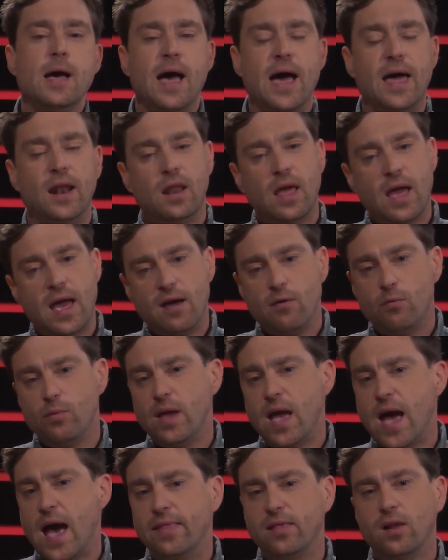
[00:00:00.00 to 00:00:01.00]
and
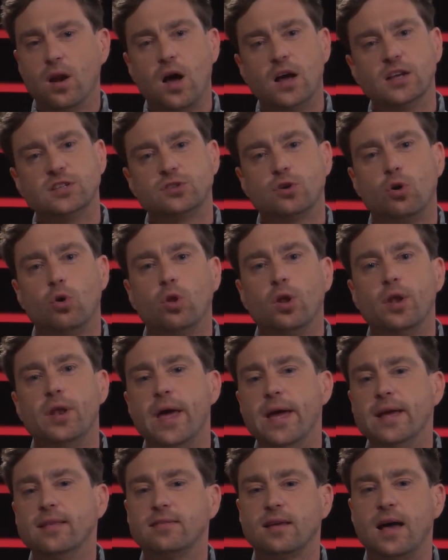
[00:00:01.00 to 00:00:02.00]
we analyzed all the
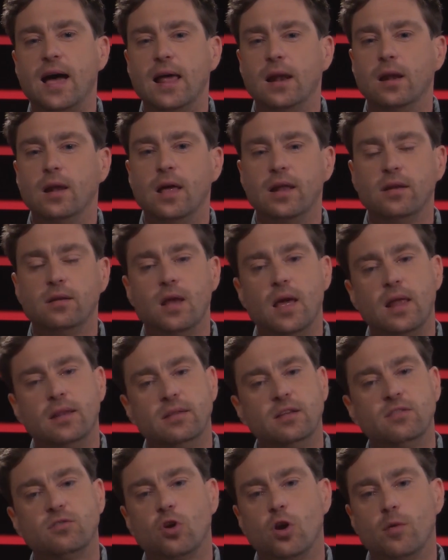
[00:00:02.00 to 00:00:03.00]
data and
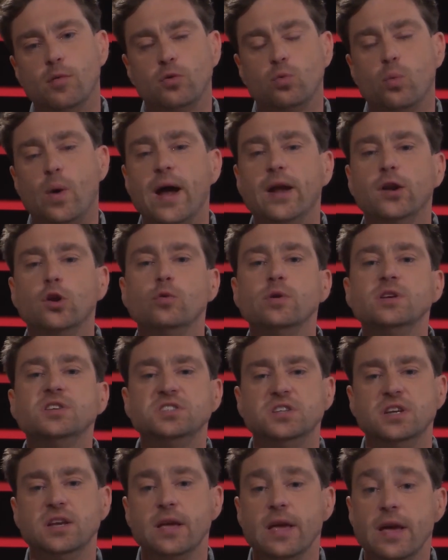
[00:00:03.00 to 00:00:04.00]
determined where do we
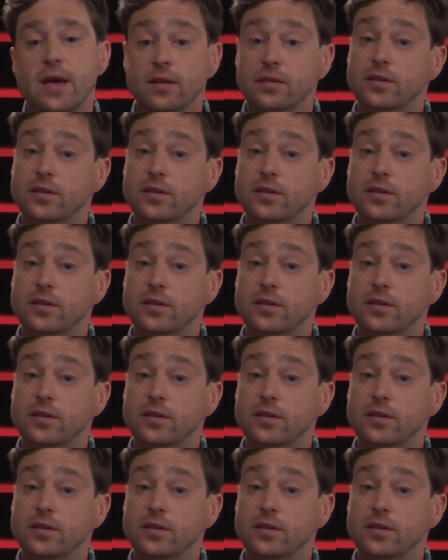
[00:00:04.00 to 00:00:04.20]
see